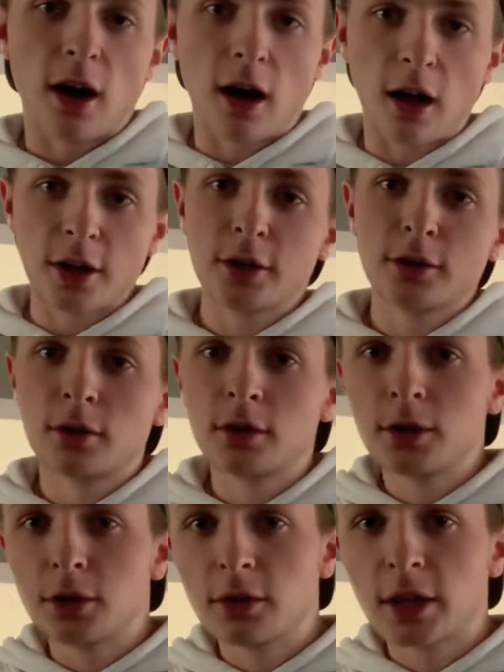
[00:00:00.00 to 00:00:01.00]
all you're doing to
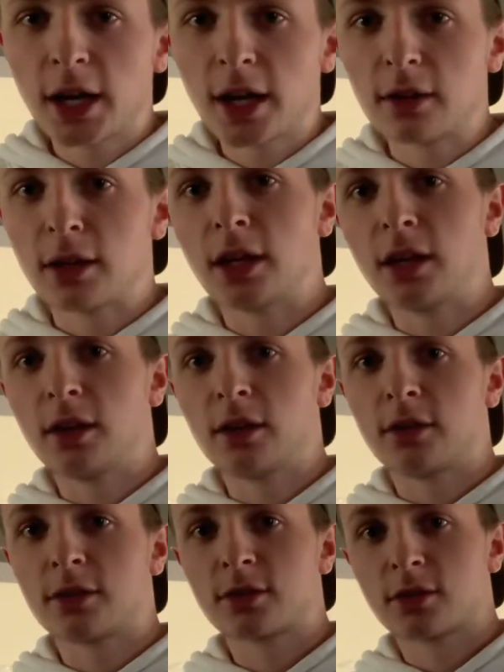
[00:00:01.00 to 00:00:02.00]
do that
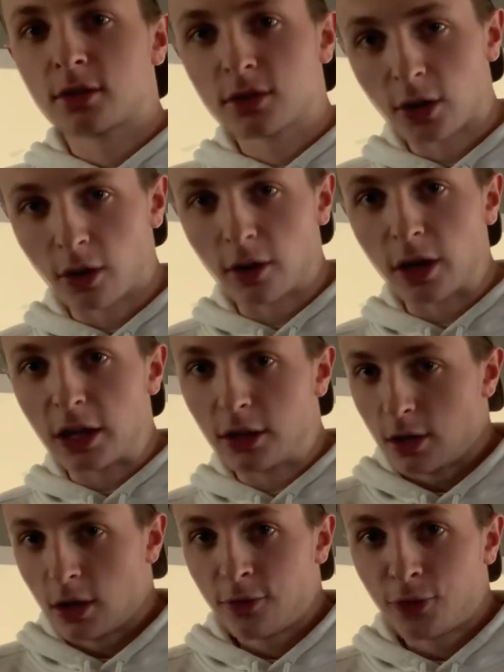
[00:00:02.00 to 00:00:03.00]
is, so
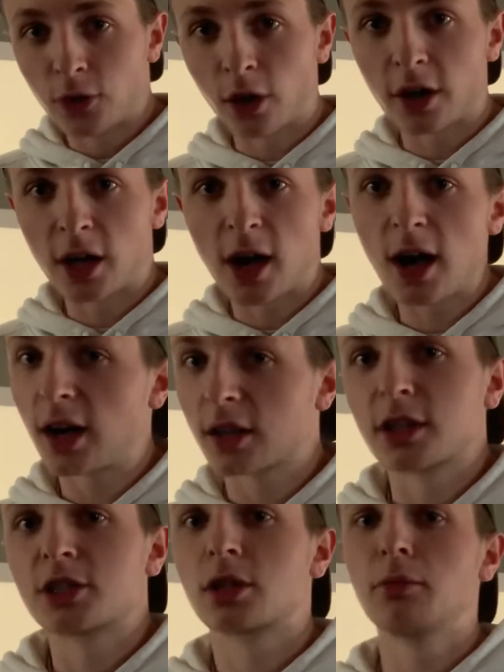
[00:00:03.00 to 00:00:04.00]
if you know how to honk,
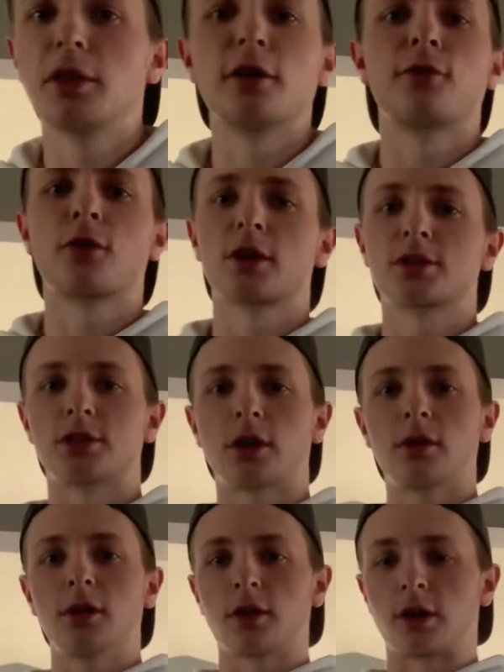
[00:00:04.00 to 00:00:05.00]
that should be the first
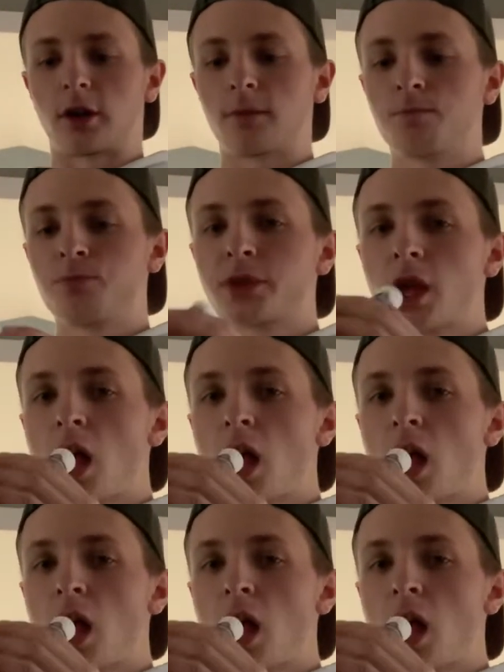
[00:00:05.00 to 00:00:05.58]
note you learn.